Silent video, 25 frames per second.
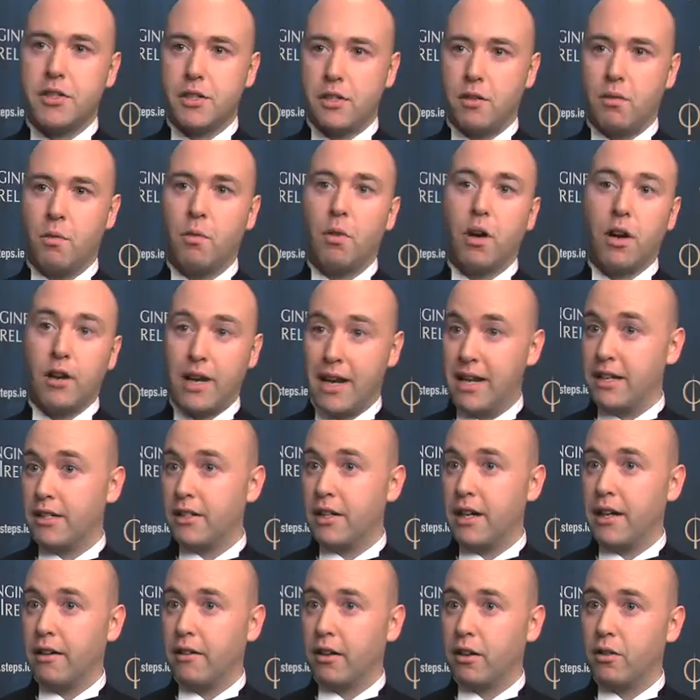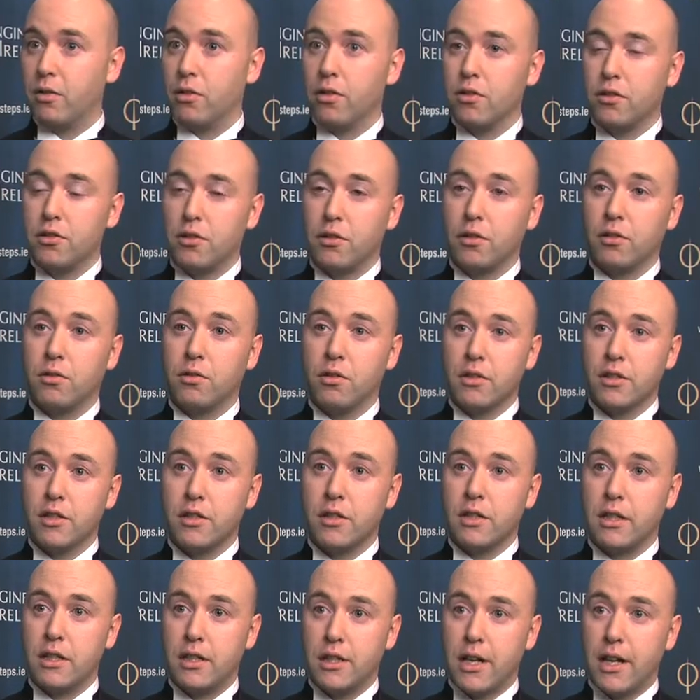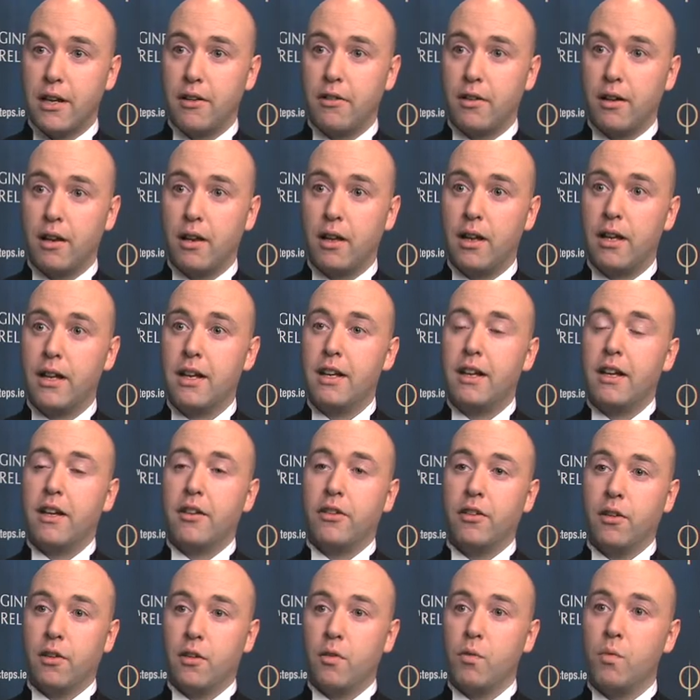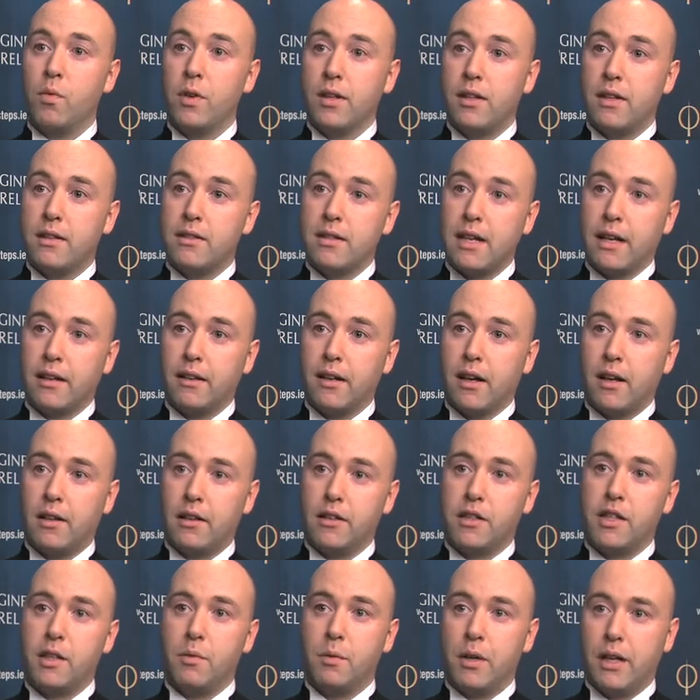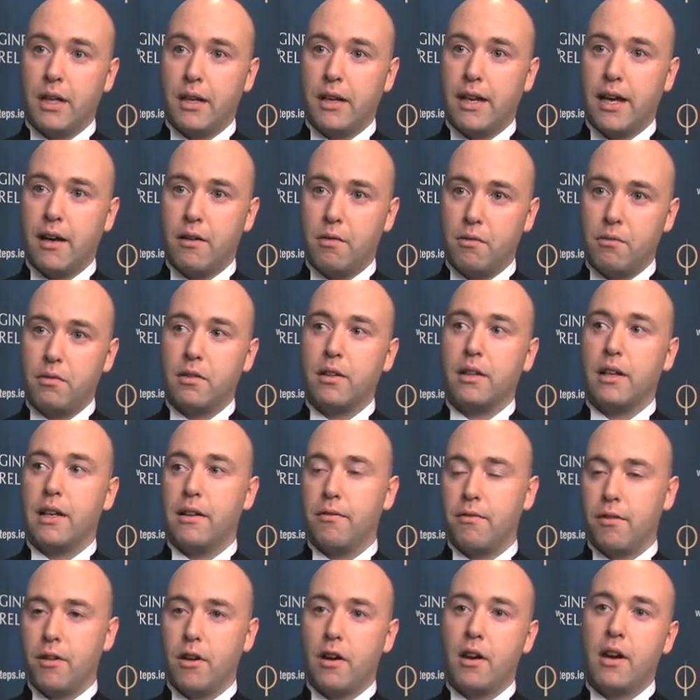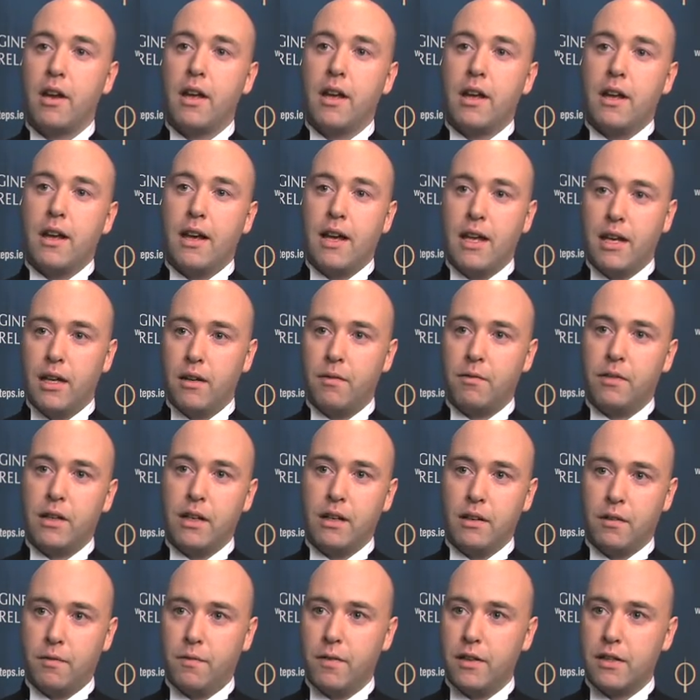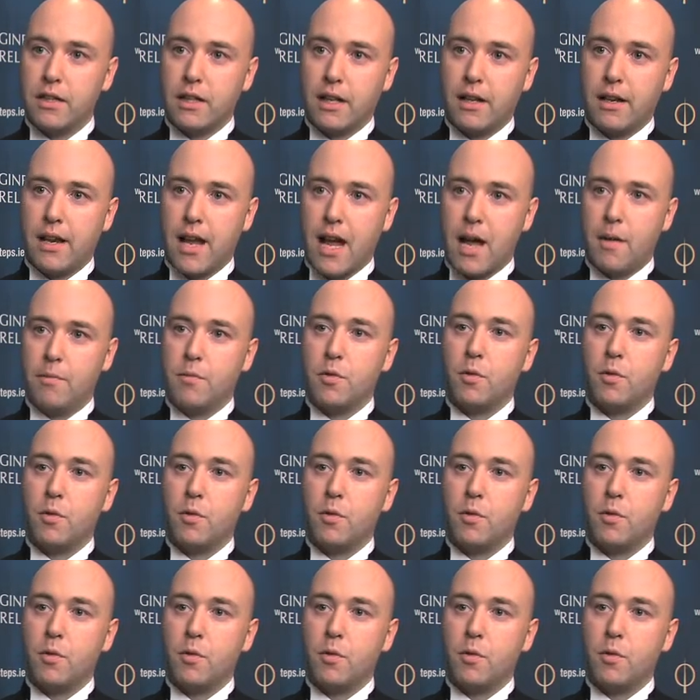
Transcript: to our engineering course, courses in general. So with this technology, we can now deliver any of these physical labs